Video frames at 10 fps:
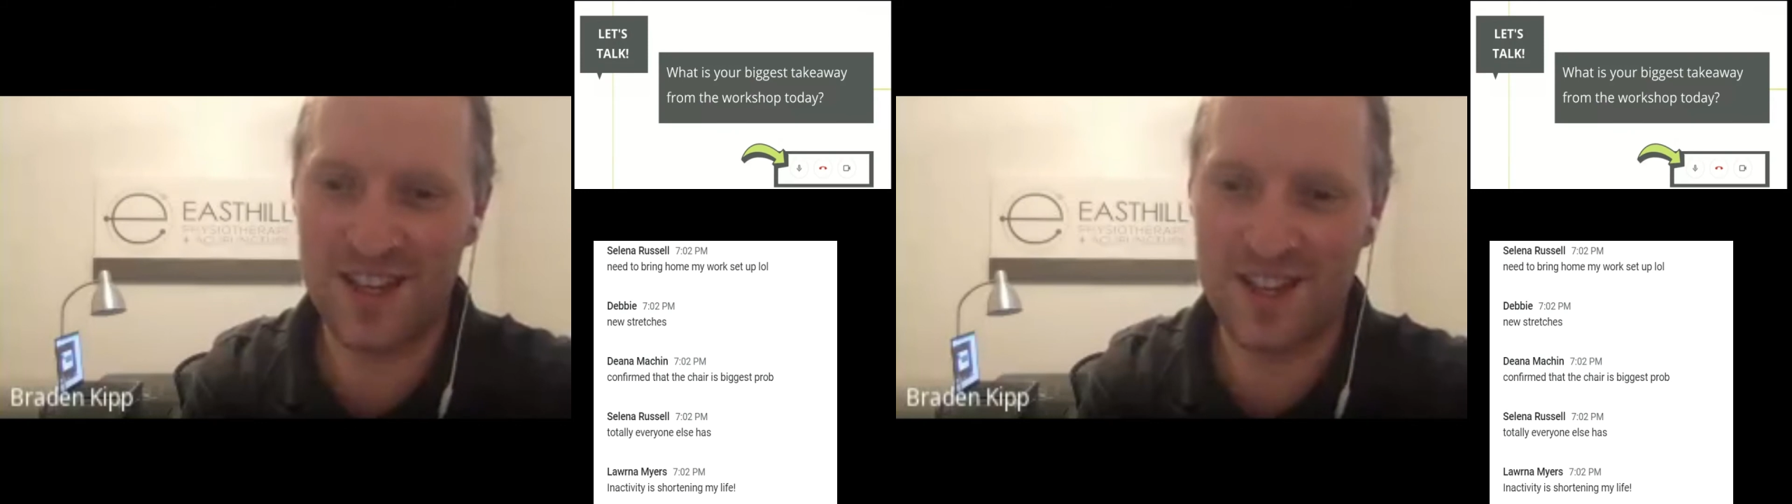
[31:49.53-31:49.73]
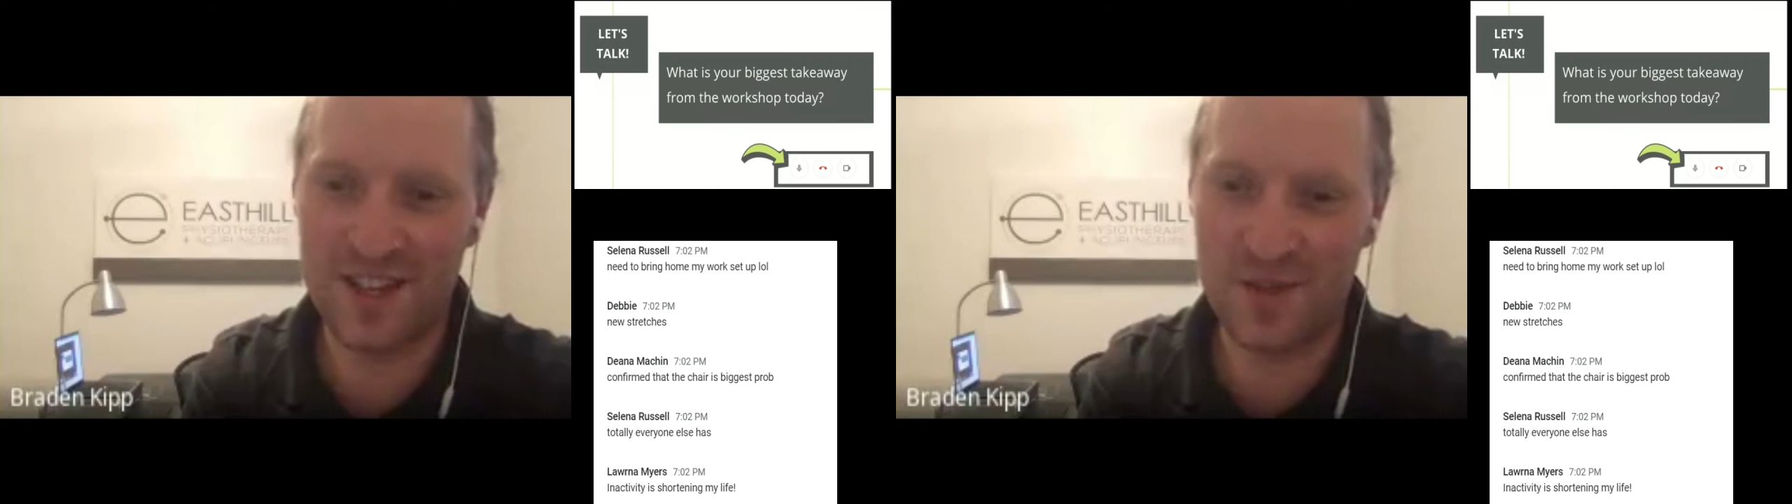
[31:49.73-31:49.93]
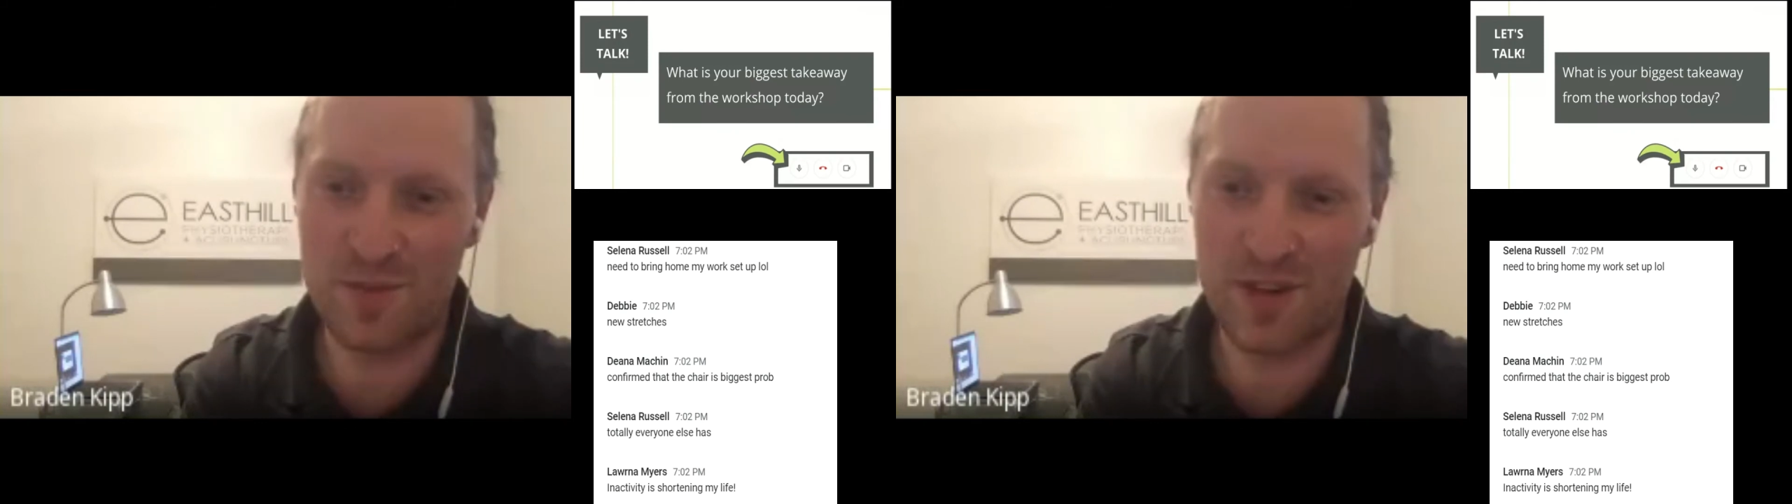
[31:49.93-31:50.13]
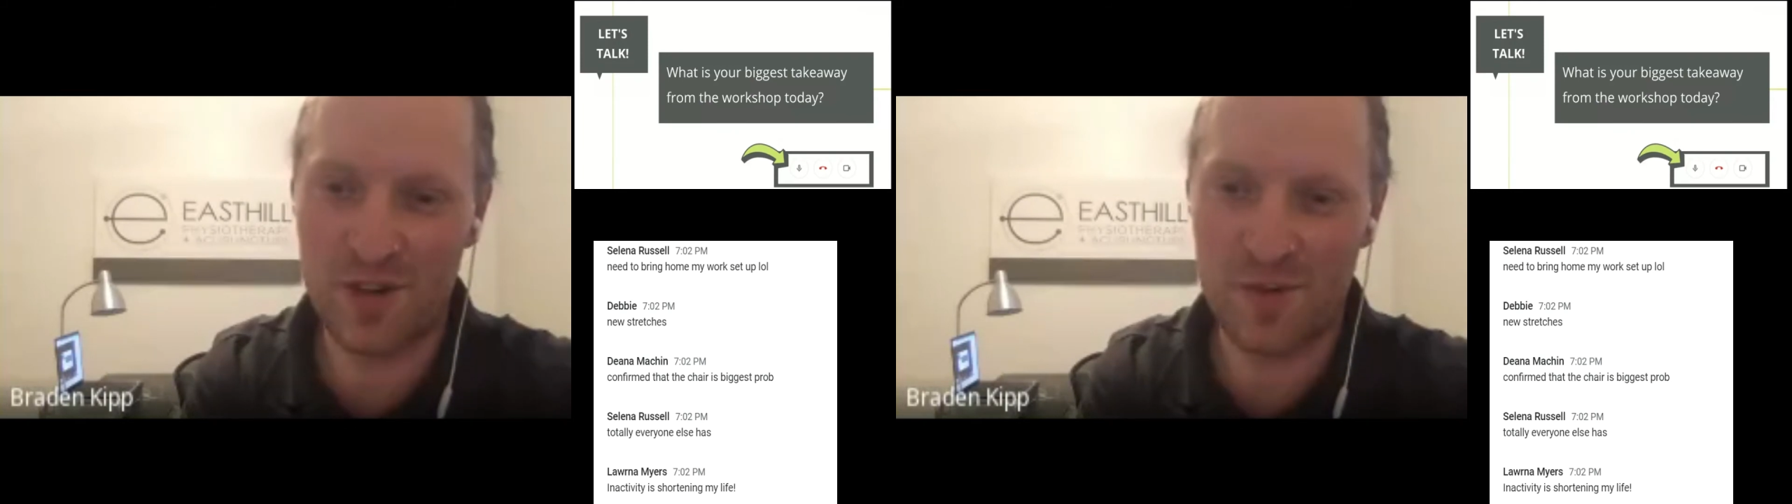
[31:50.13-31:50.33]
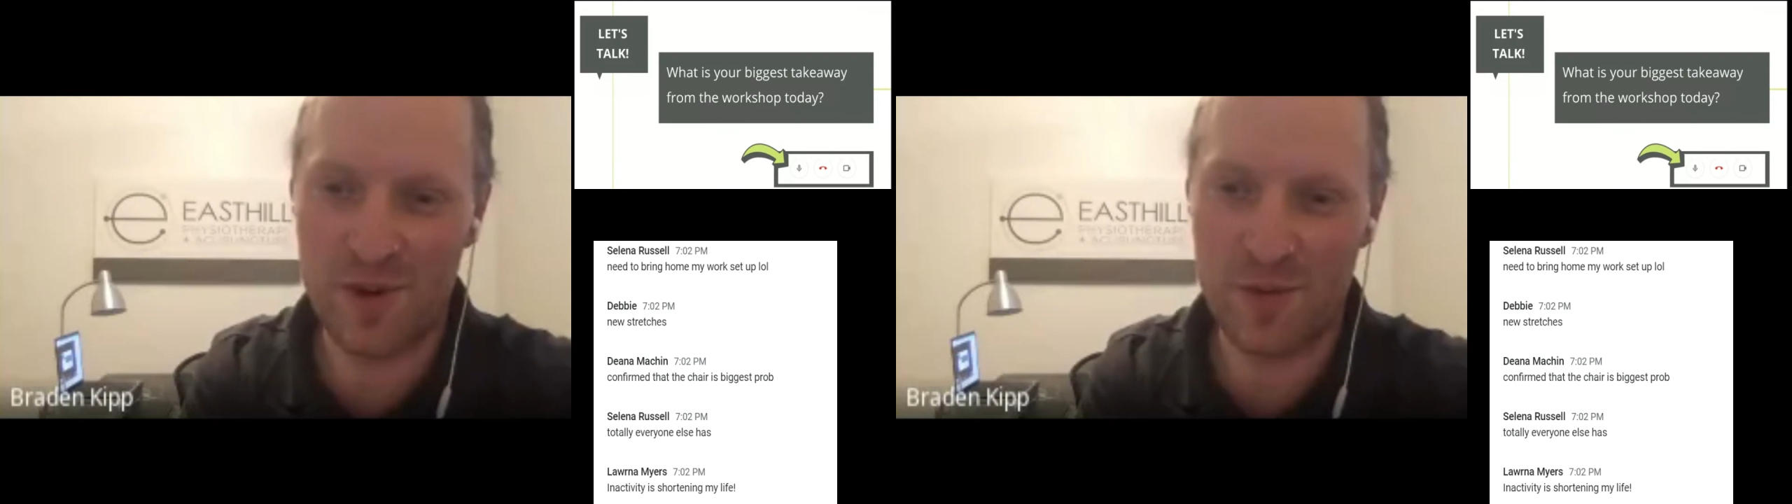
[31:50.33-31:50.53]
Need to bring
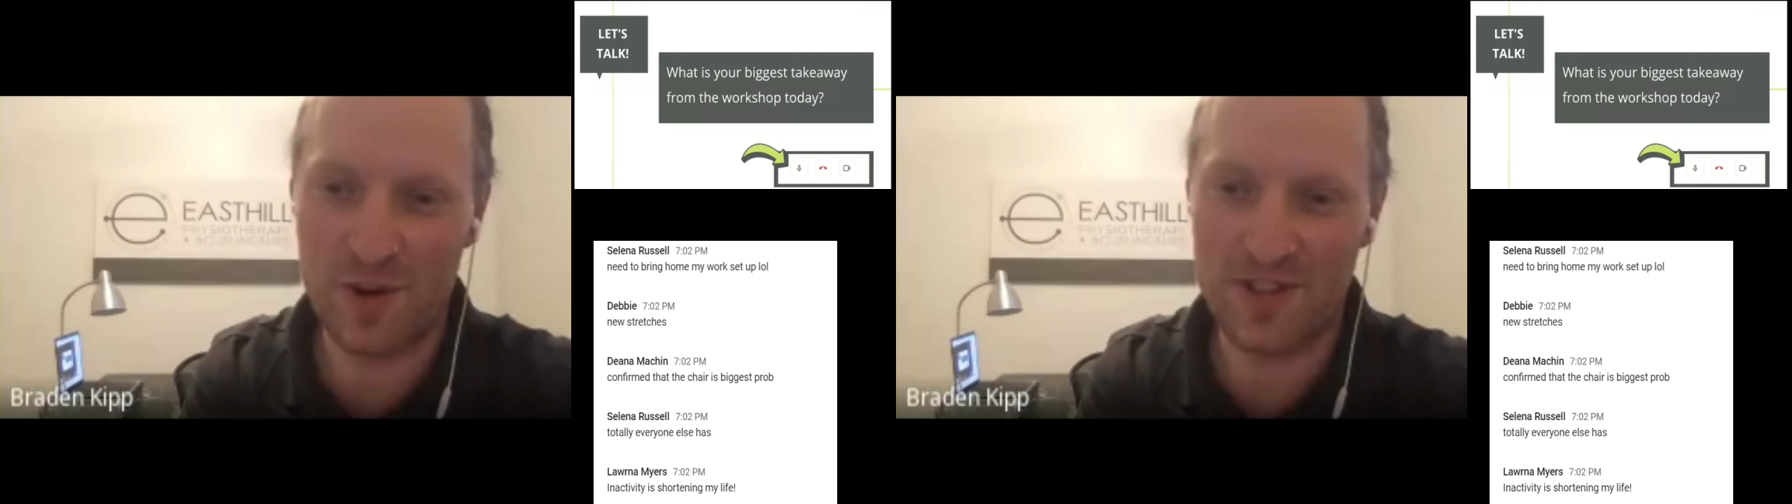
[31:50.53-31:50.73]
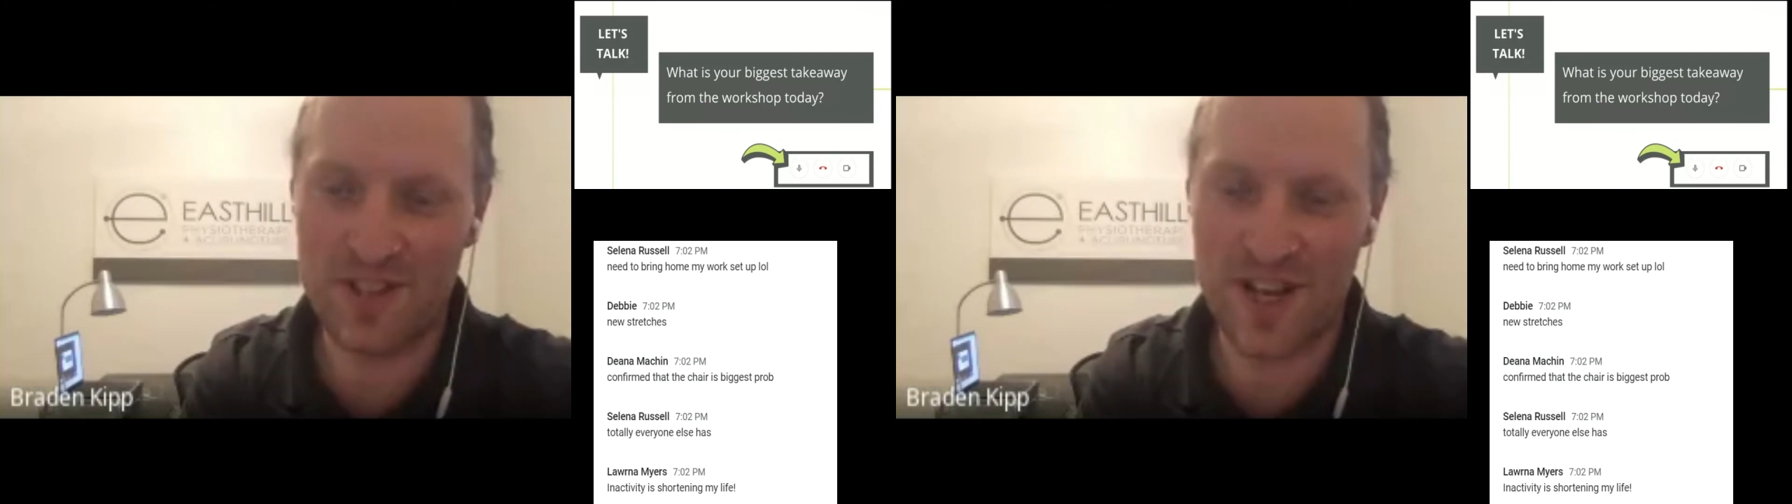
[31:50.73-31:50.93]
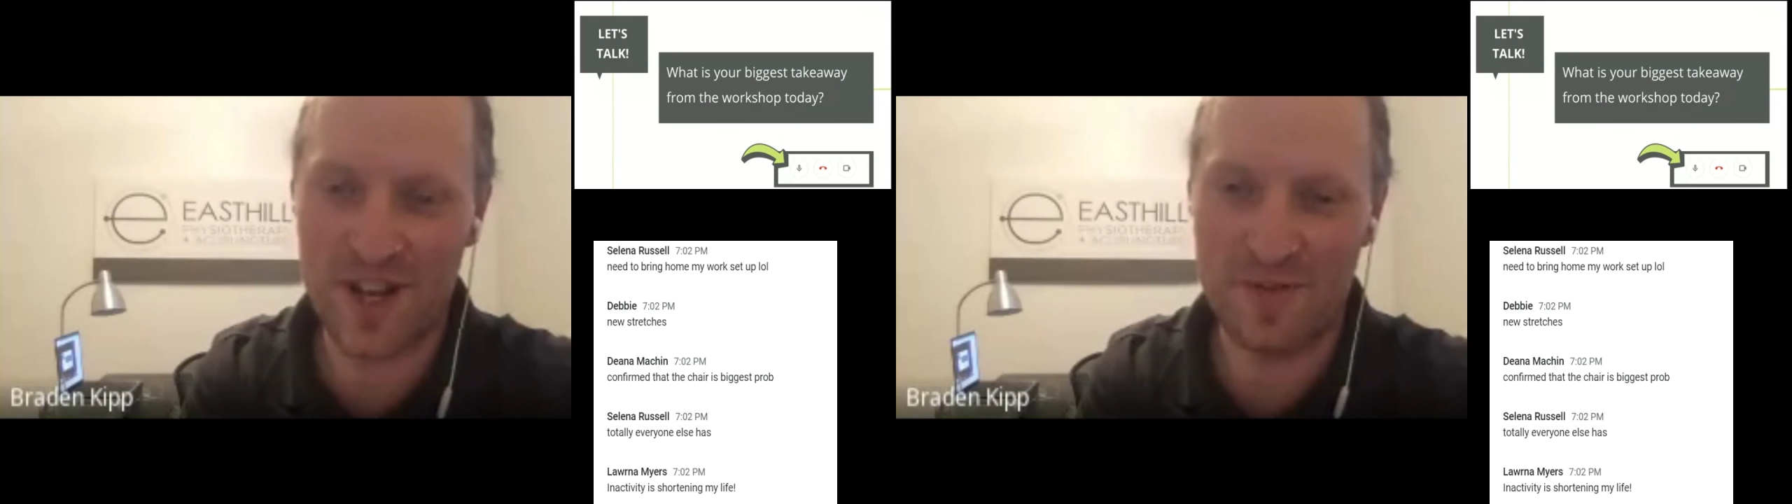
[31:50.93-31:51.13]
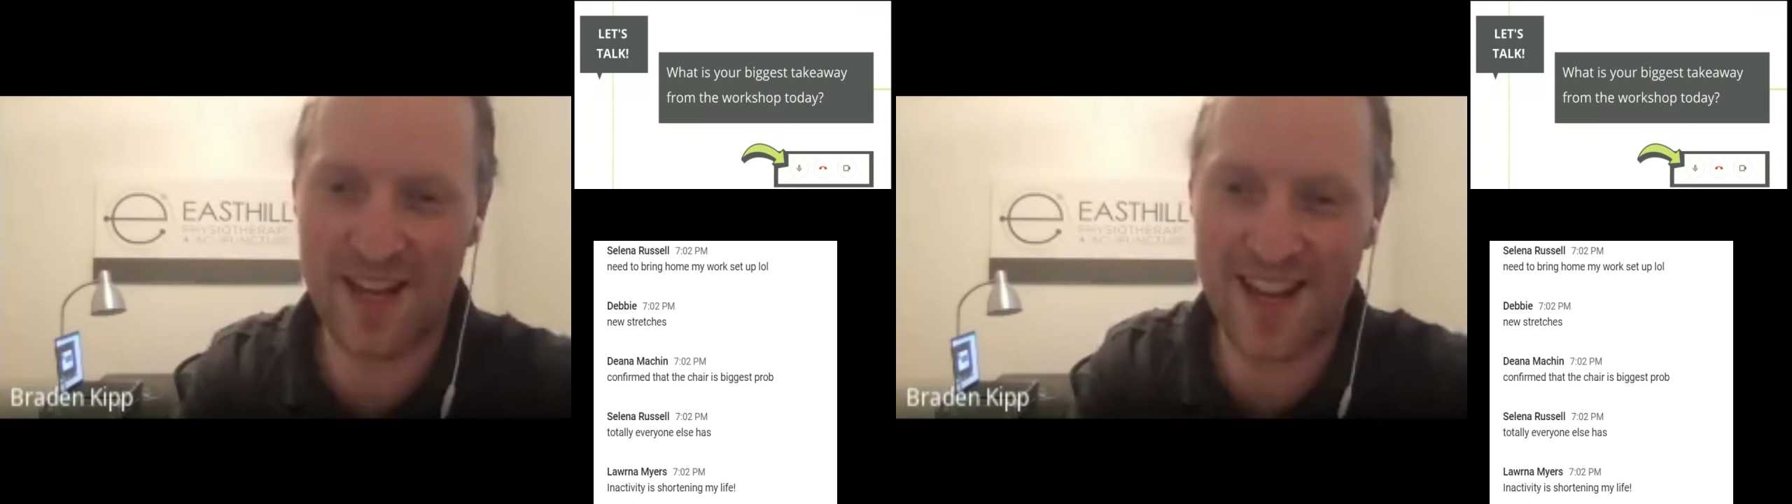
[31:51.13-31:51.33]
home my work setup.